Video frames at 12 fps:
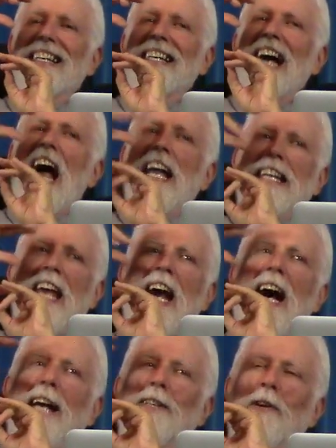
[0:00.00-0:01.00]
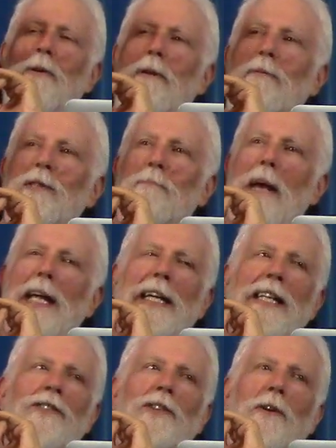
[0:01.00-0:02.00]
I knew he was
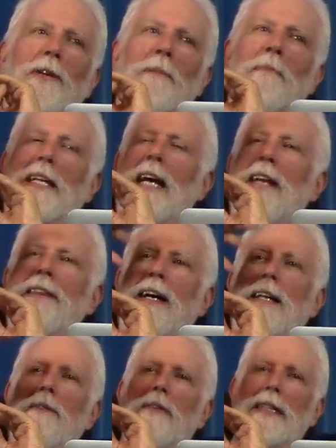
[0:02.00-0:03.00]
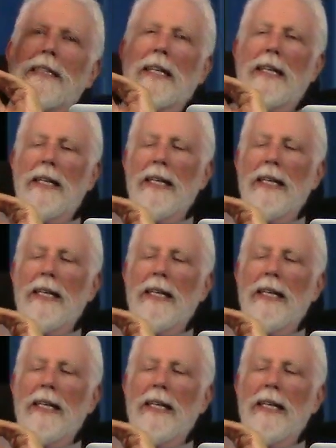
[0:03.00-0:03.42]
baking soda, but I thought he meant it.